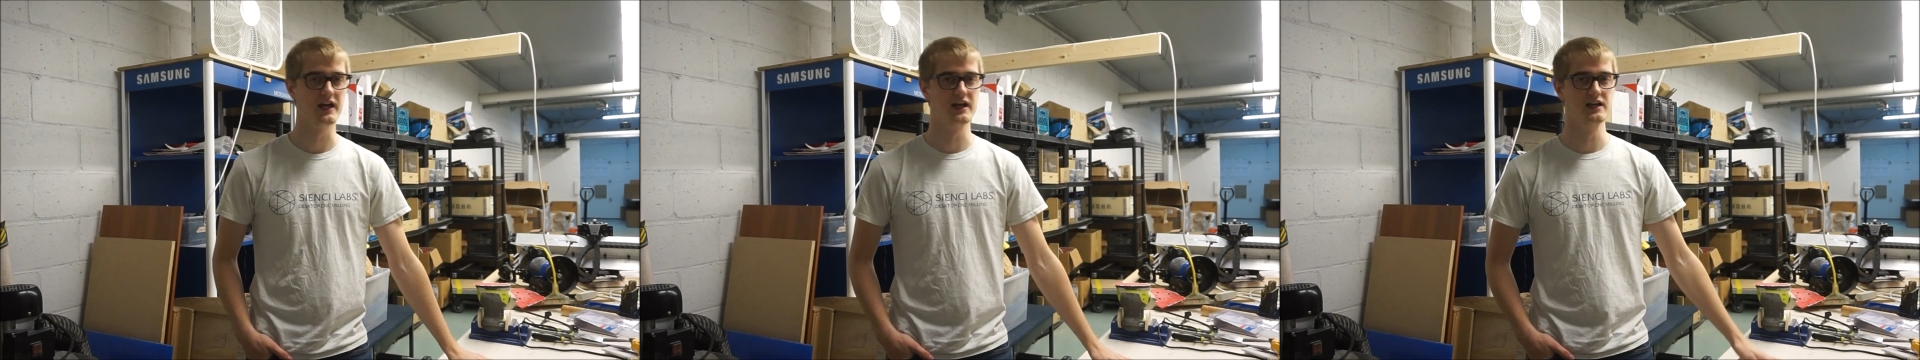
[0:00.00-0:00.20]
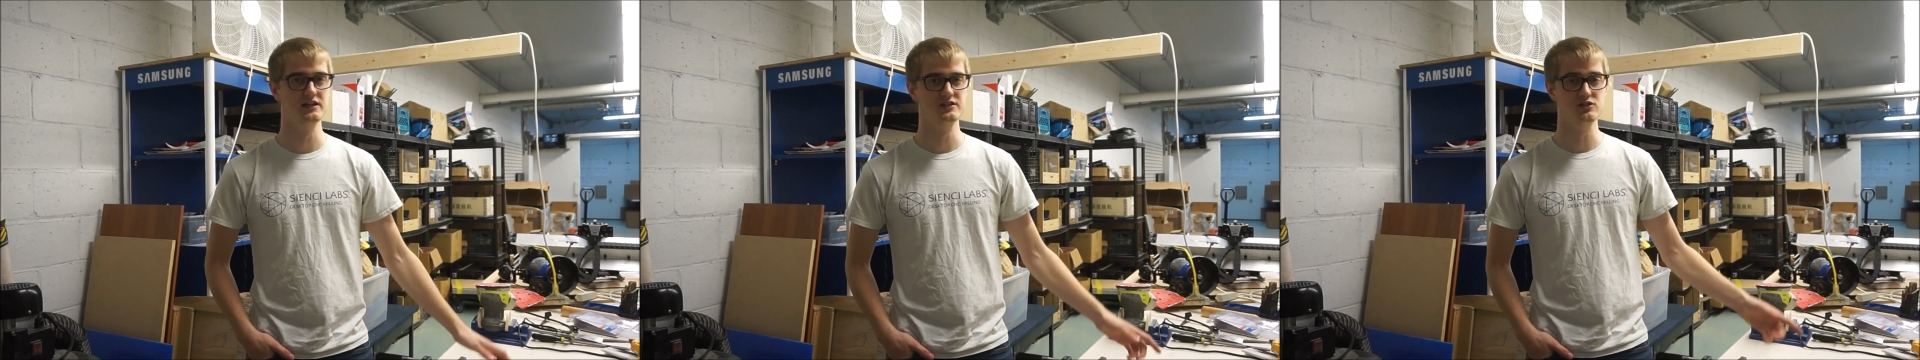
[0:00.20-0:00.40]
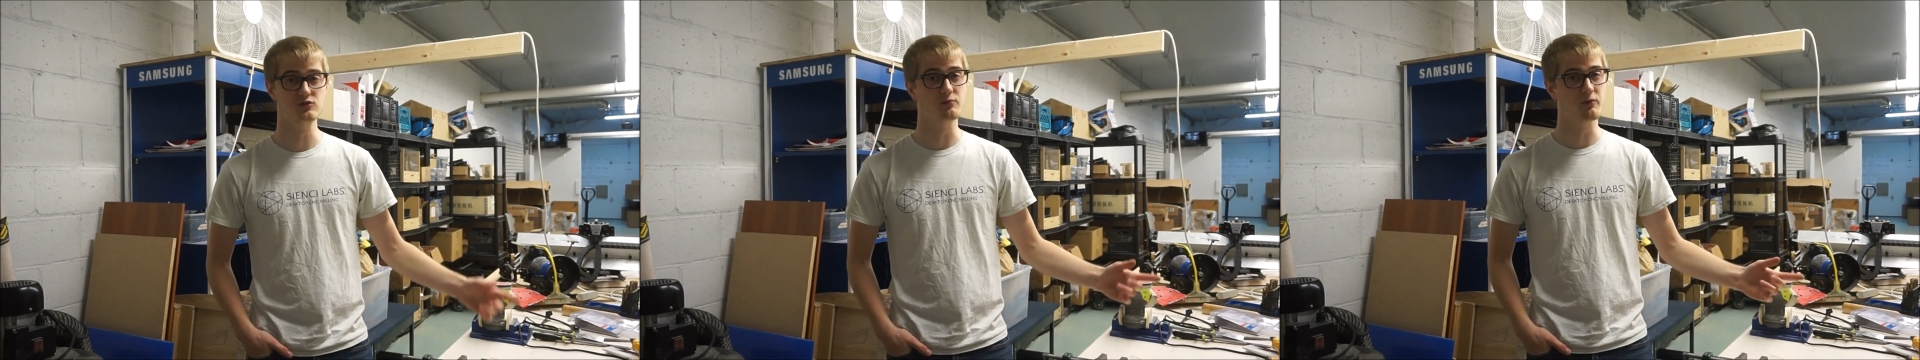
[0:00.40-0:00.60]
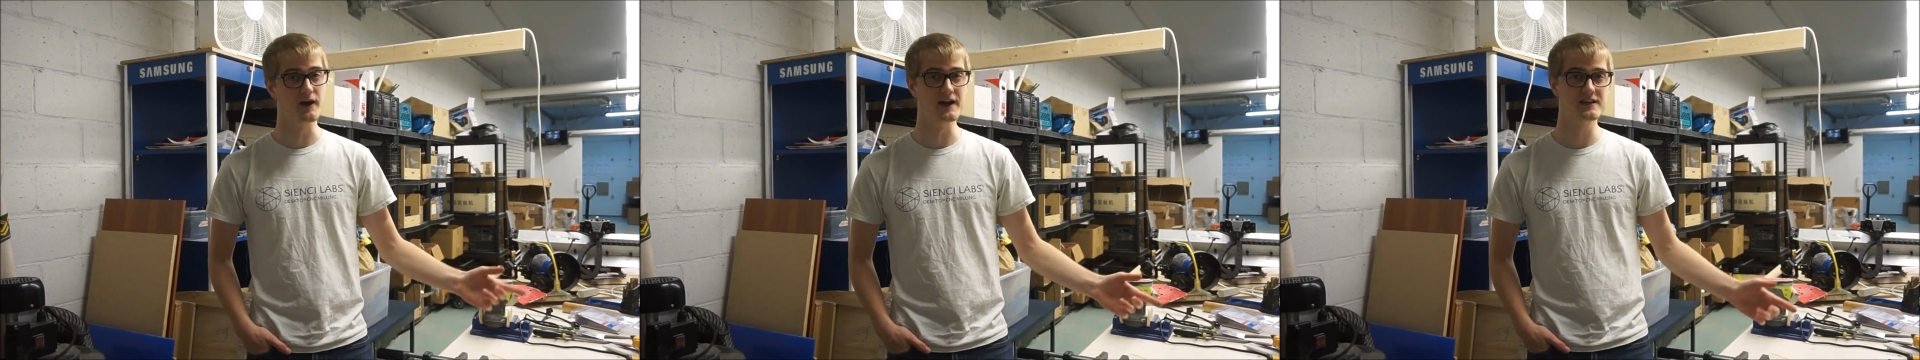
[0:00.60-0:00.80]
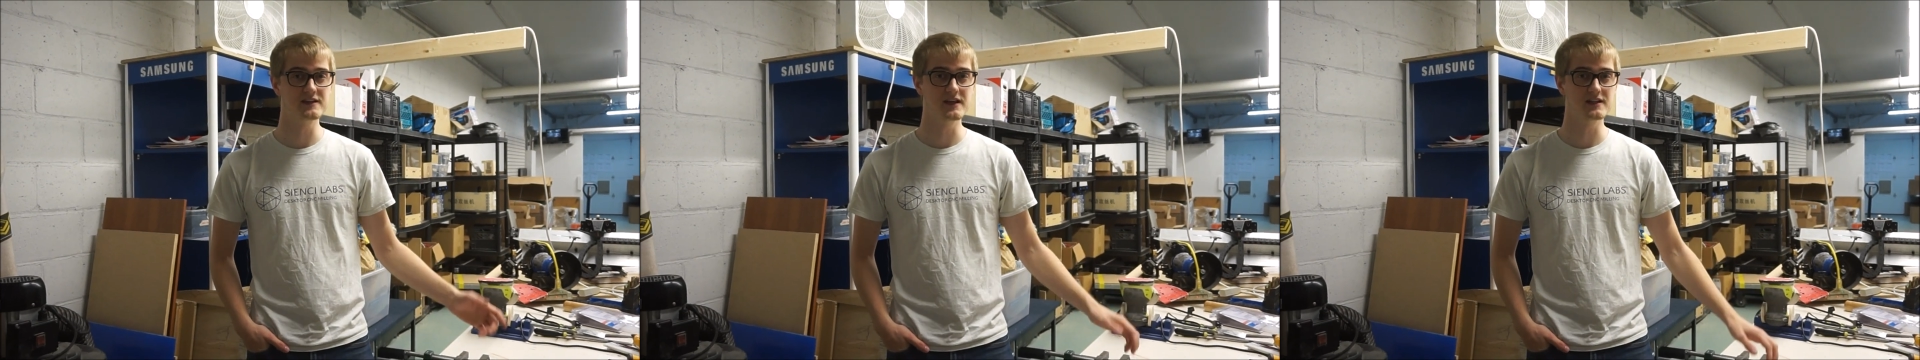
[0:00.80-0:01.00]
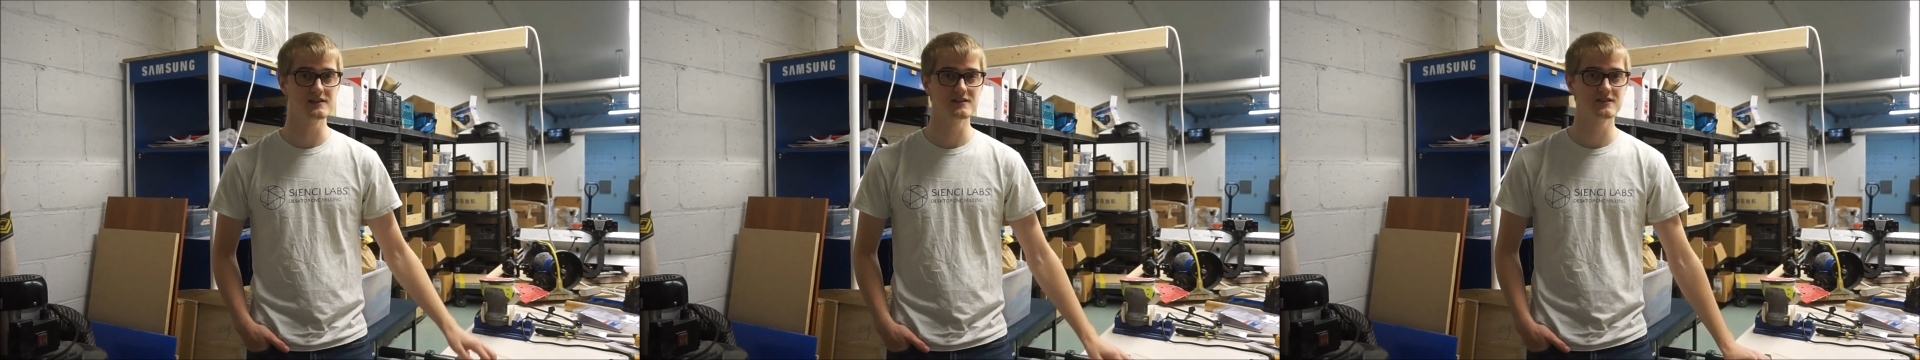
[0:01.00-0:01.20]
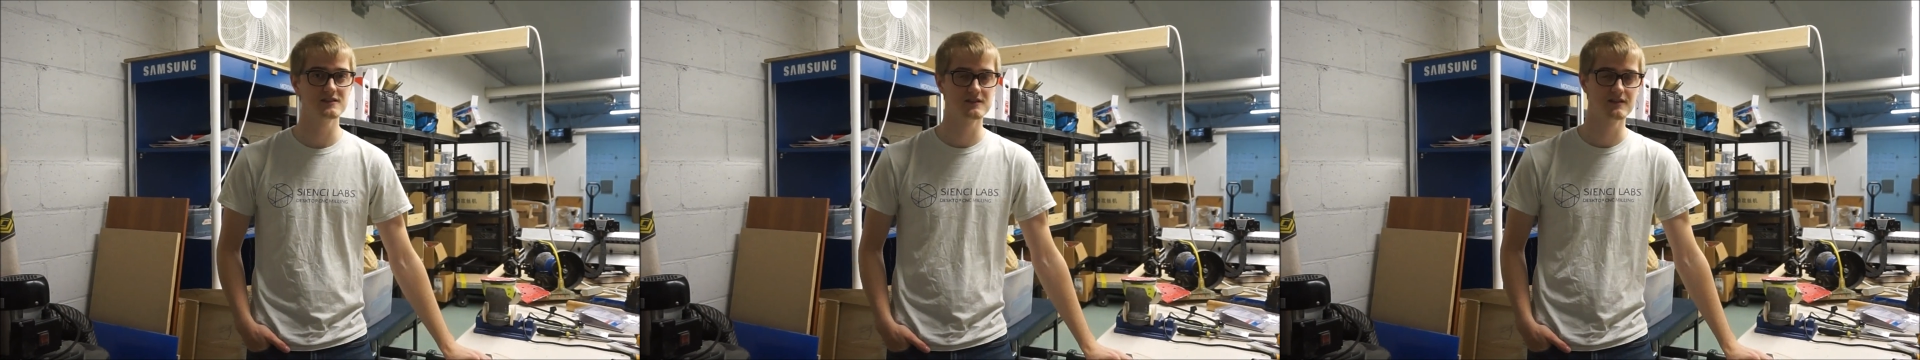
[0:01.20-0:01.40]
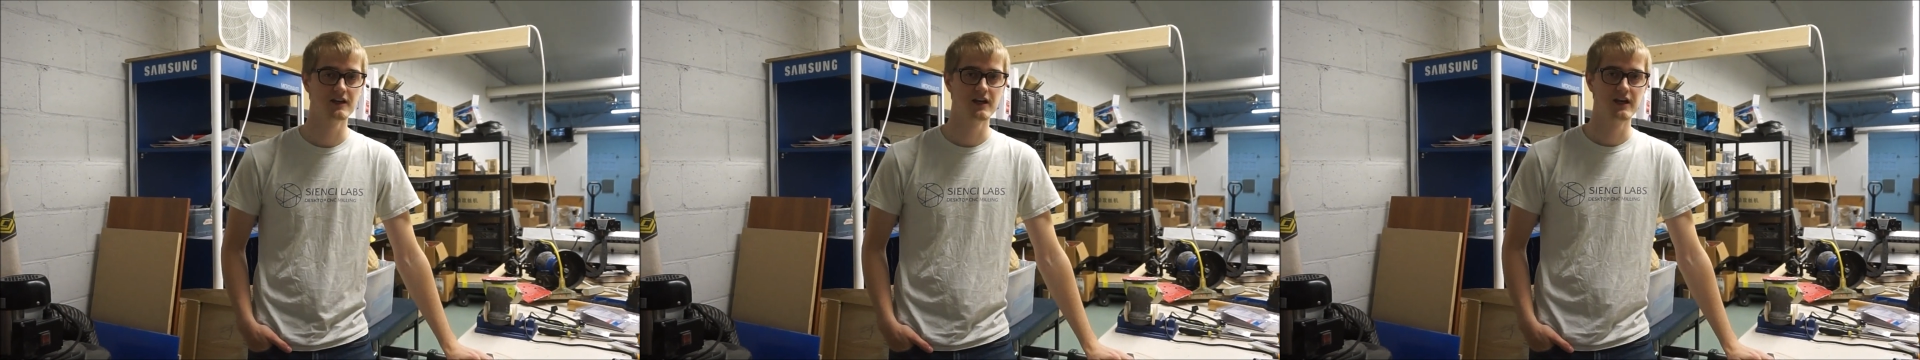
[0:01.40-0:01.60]
and do break
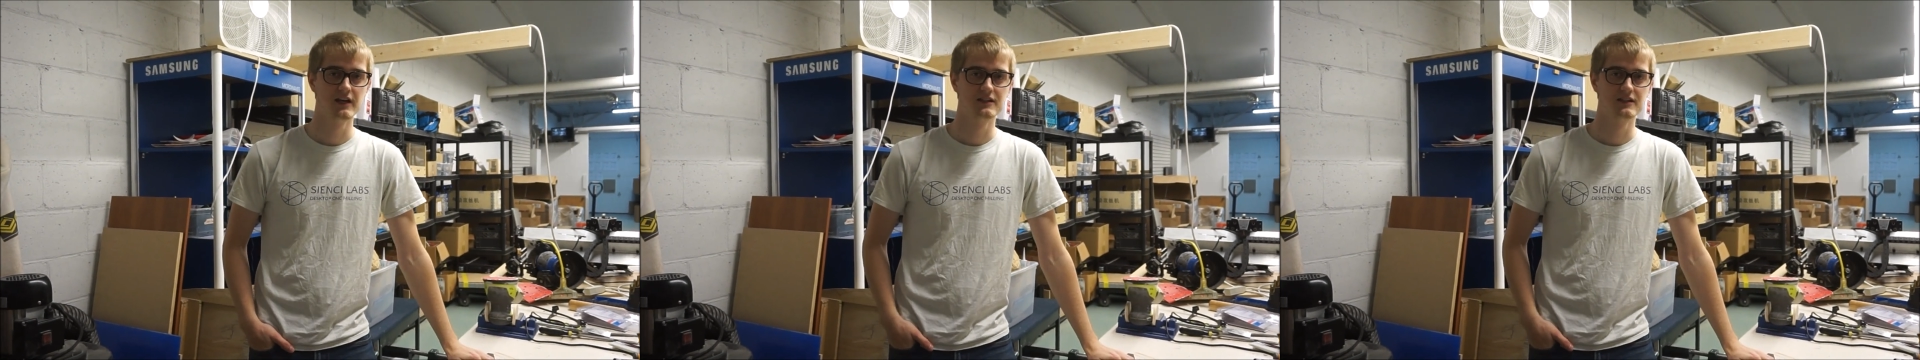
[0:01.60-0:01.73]
tests